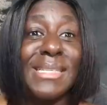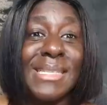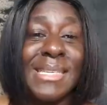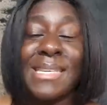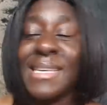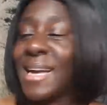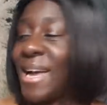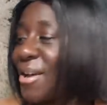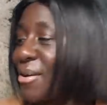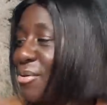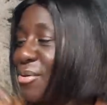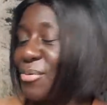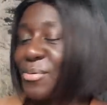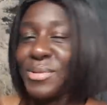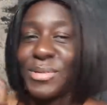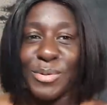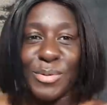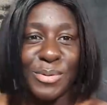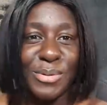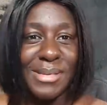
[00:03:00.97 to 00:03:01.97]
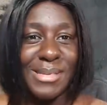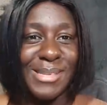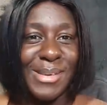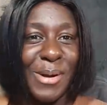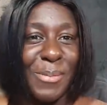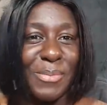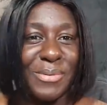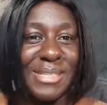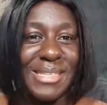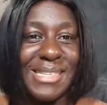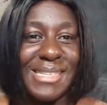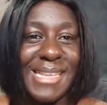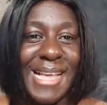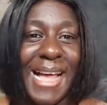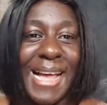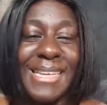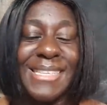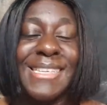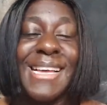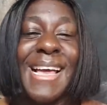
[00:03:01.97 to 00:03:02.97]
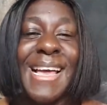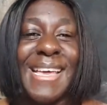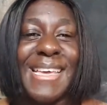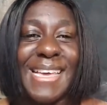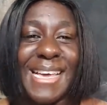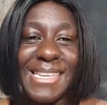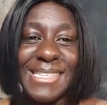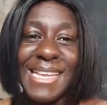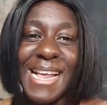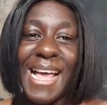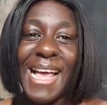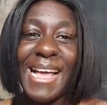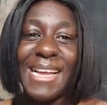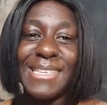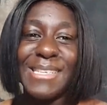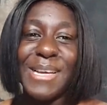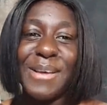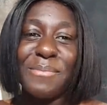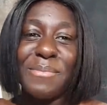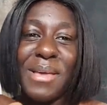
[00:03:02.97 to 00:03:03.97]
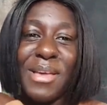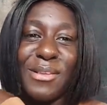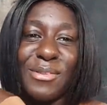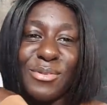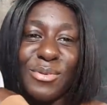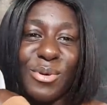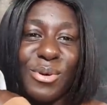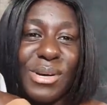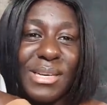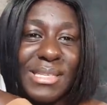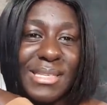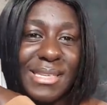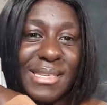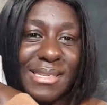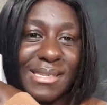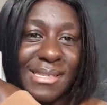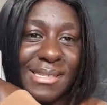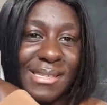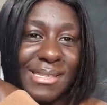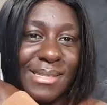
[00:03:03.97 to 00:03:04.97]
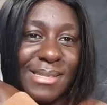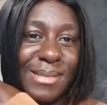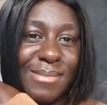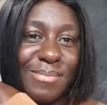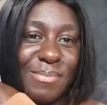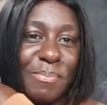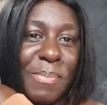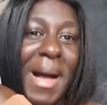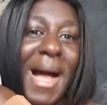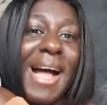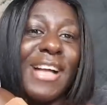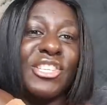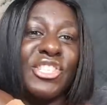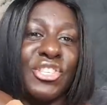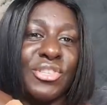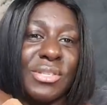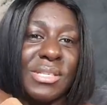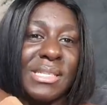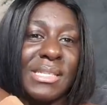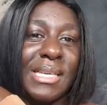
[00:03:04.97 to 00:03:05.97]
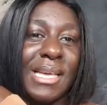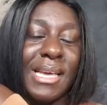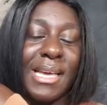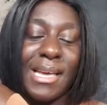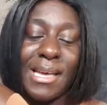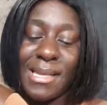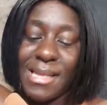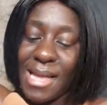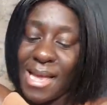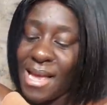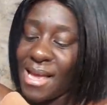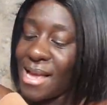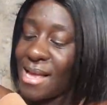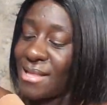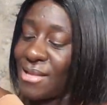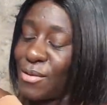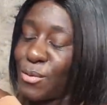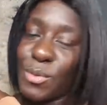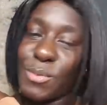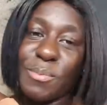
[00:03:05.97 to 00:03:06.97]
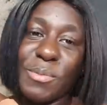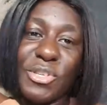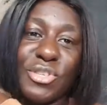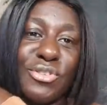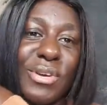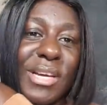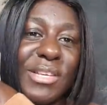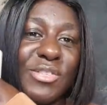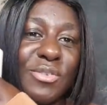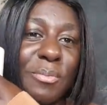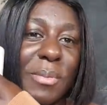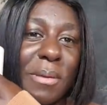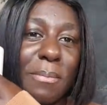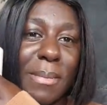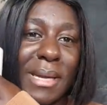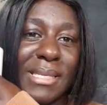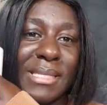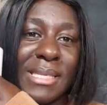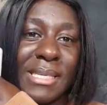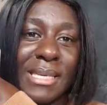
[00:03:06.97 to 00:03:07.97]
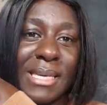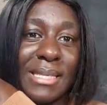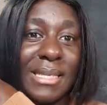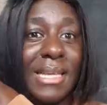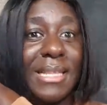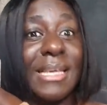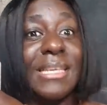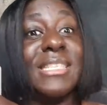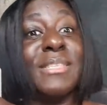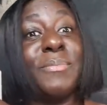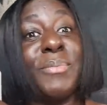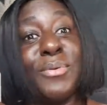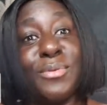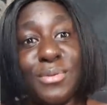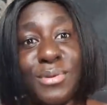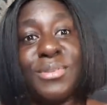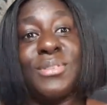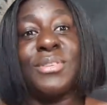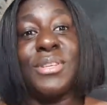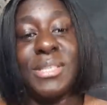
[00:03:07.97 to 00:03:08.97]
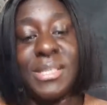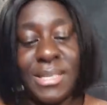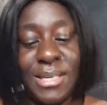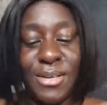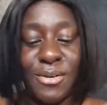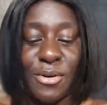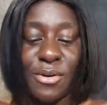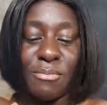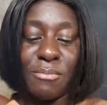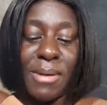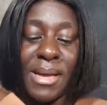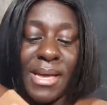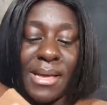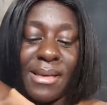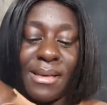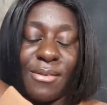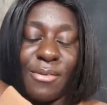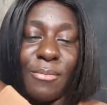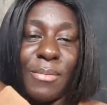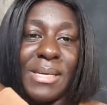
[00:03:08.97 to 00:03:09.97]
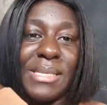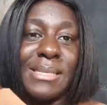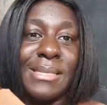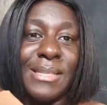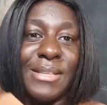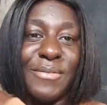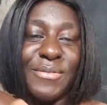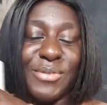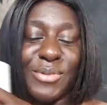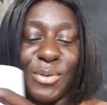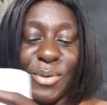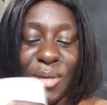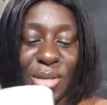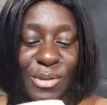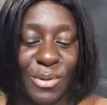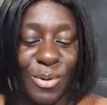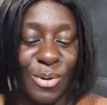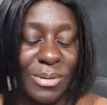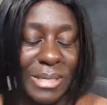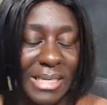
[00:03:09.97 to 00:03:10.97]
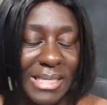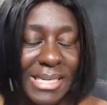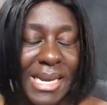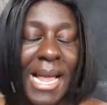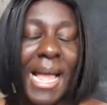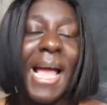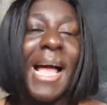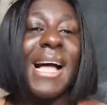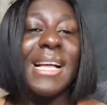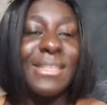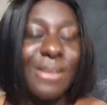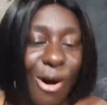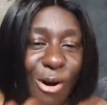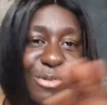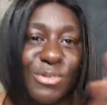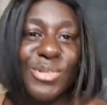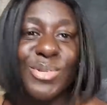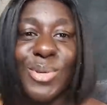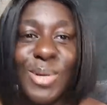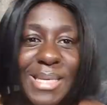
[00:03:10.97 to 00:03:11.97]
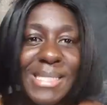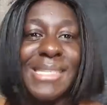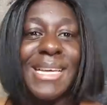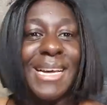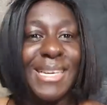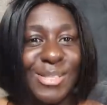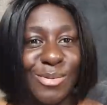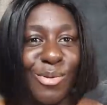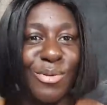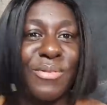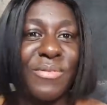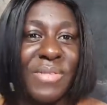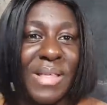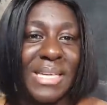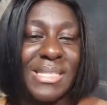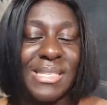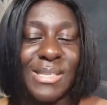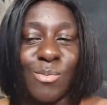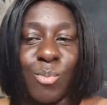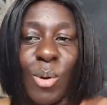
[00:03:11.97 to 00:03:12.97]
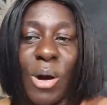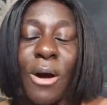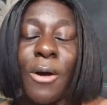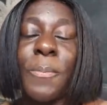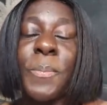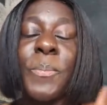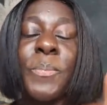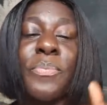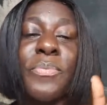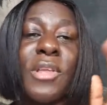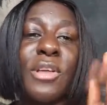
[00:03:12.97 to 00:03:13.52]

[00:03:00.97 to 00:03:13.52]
the tea. I always hold this cup on this hand. Yes, and ignore this patch you're seeing. This was me trying to make my tea, and then I spilled the tea on my sleeve, so ignore it. And also, aside all of that as well,